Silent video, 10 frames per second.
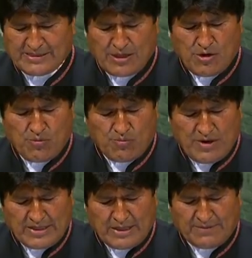a
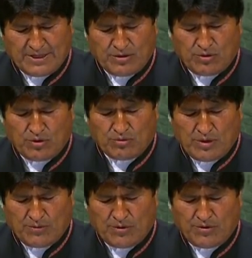judicial
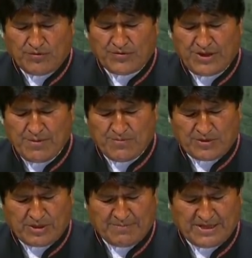decision,
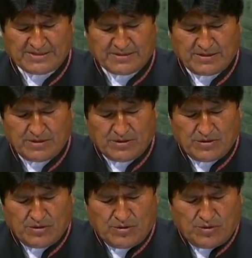a
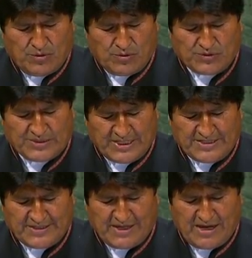judgment,
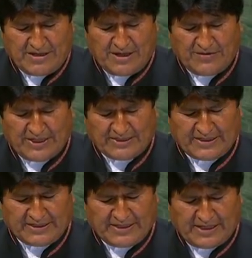which, regardless of
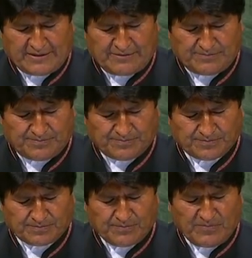the formal
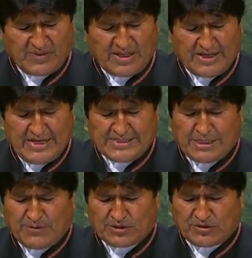aspect of it, will
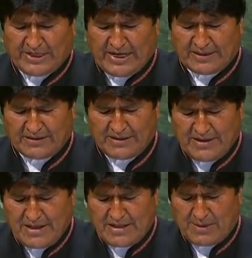open
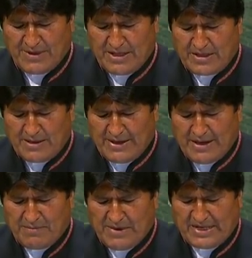up
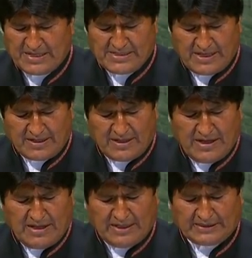a new era
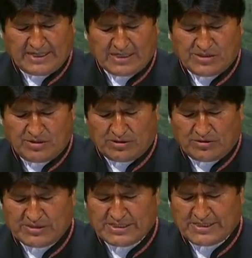of peace,
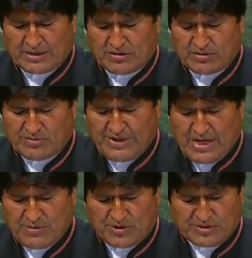justice, and
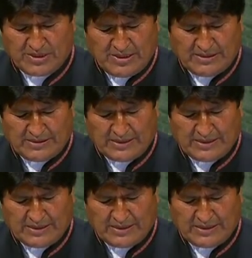fraternity.